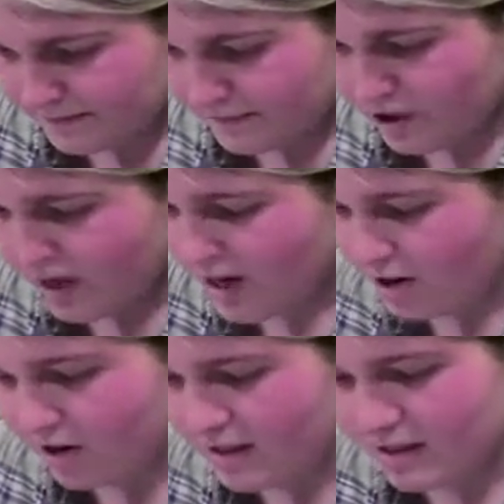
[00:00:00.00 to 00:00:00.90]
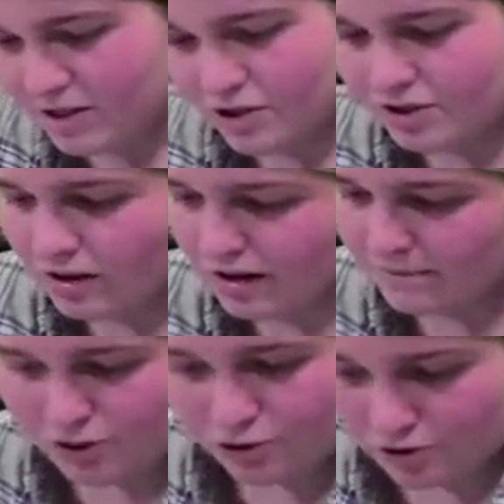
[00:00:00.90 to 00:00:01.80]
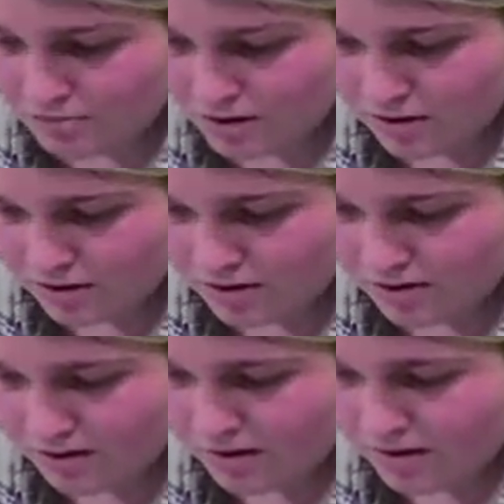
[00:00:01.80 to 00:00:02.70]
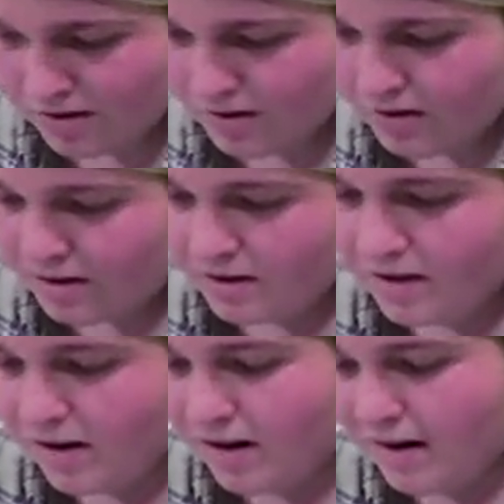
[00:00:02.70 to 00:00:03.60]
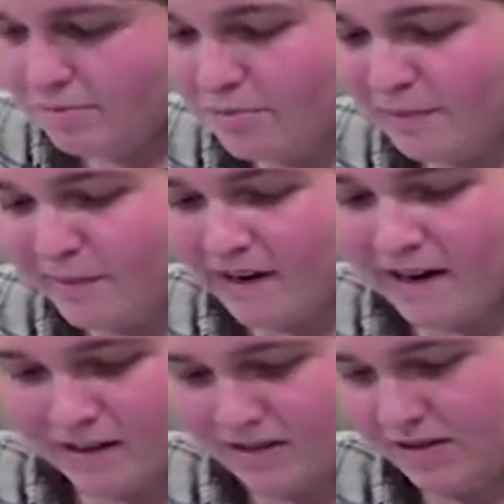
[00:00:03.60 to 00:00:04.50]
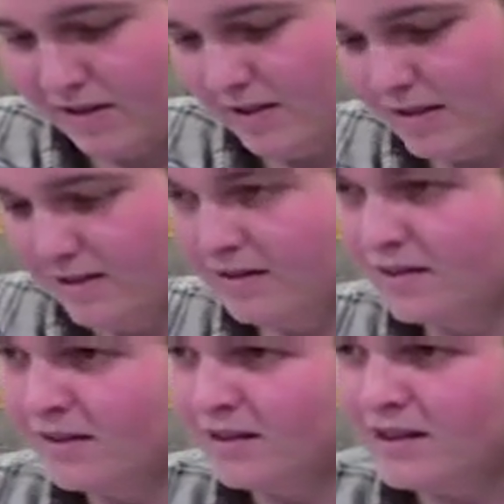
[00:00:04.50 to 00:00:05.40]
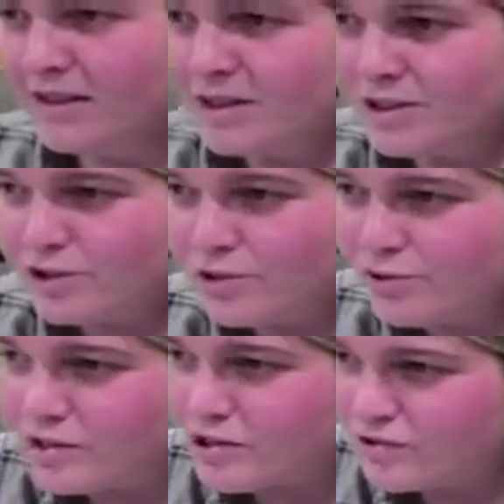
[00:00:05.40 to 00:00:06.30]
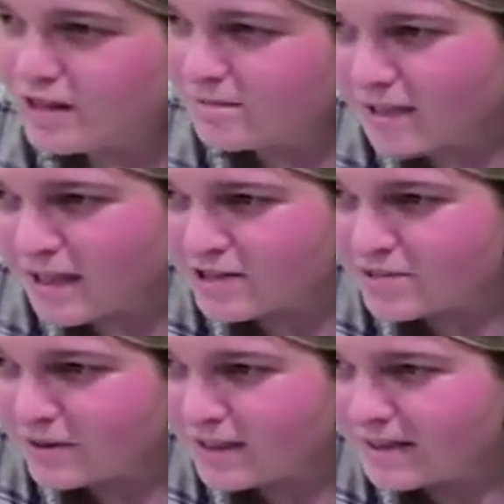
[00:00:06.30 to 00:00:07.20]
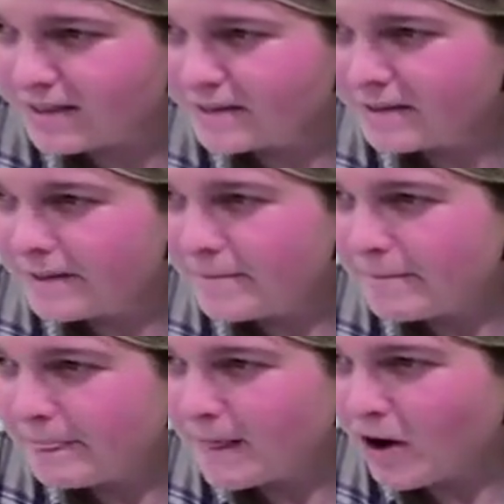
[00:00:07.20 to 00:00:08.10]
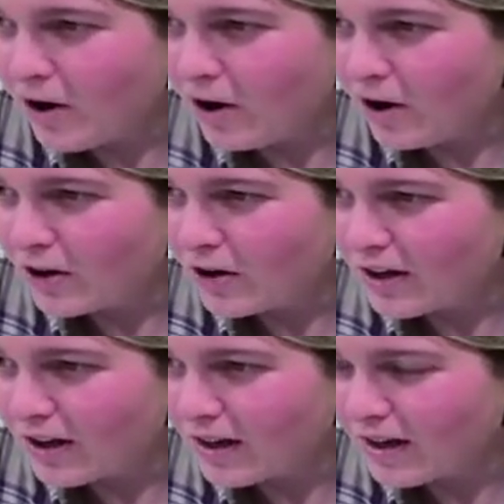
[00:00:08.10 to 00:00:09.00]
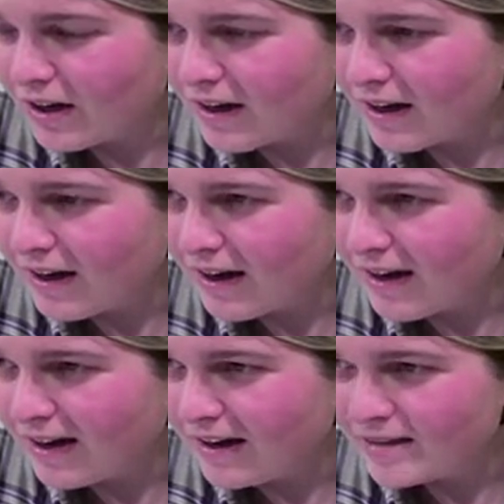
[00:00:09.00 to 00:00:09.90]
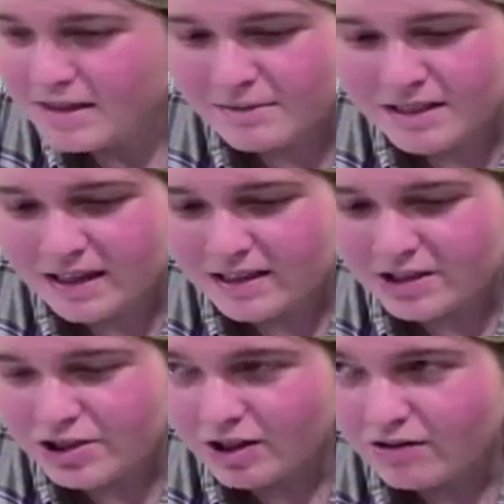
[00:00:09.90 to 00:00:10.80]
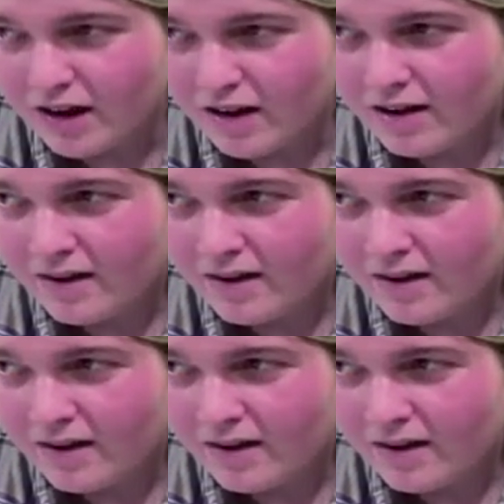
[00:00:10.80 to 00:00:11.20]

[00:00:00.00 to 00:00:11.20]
So yeah, Holly, since you don't like mushrooms, I'm prepared to do a stream next week on some Italian dish that you like.